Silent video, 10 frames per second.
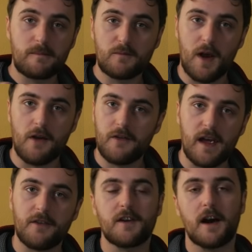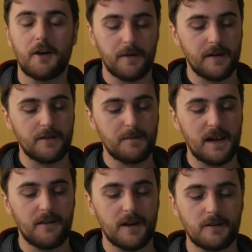which taste how you would
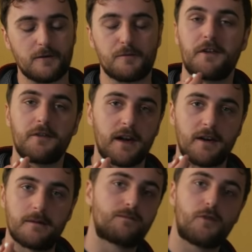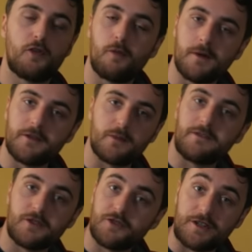expect it, almost like an almond with
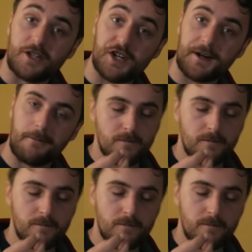a sugar shell.